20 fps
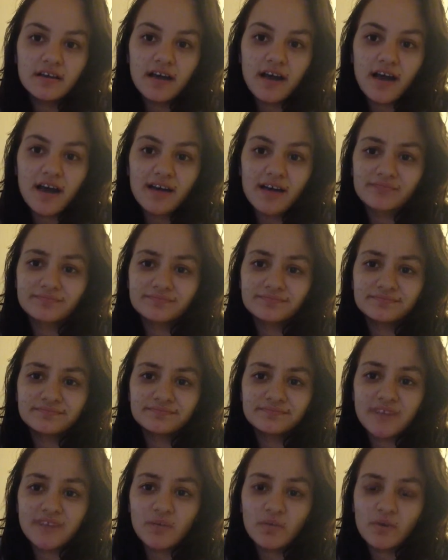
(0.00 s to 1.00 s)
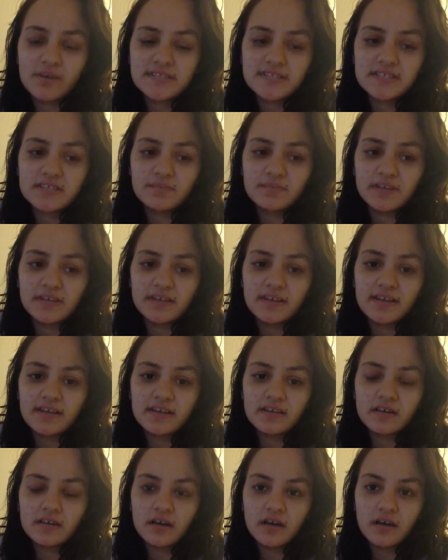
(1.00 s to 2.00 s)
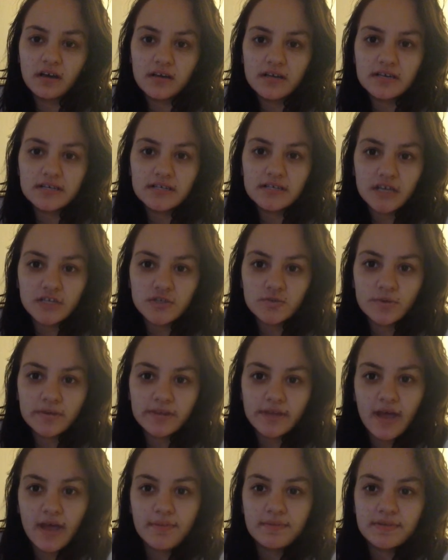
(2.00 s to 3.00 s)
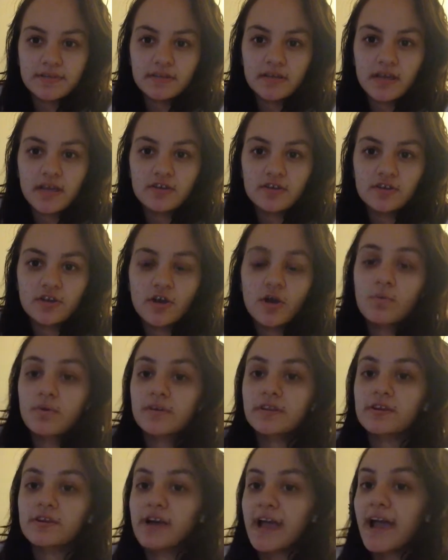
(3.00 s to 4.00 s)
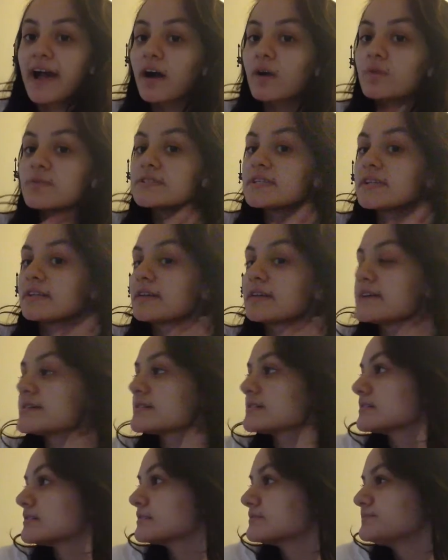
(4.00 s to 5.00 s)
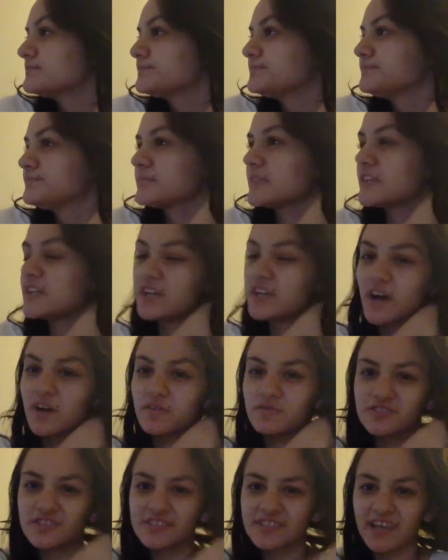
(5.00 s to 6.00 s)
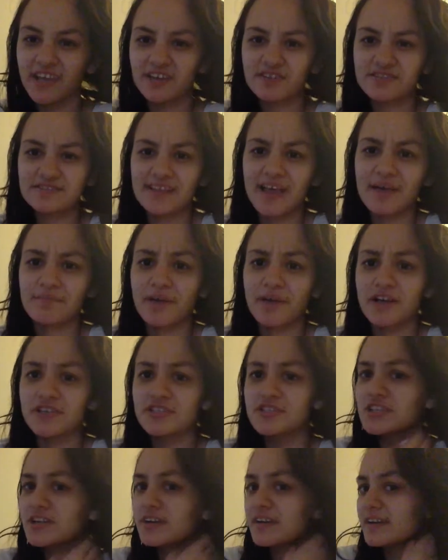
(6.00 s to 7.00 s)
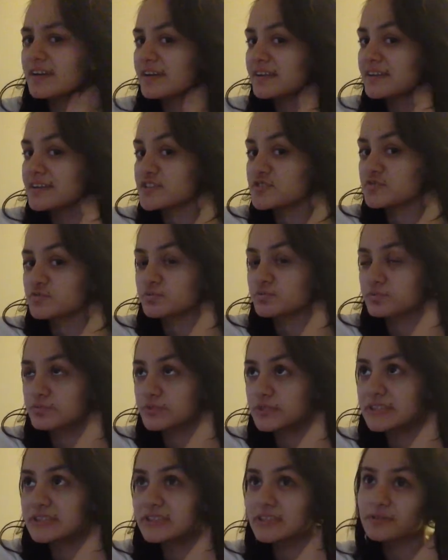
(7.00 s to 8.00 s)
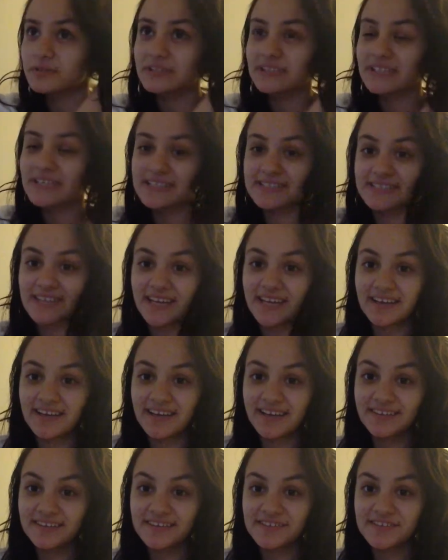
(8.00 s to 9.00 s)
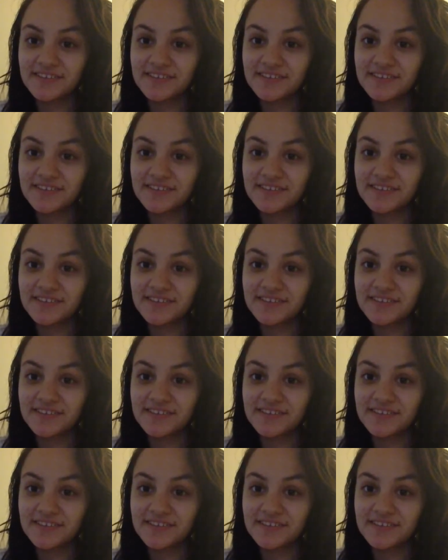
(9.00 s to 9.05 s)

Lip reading: and wants to be like in touch with them and know when they're out and like, you know, just cares that much is really, really exciting.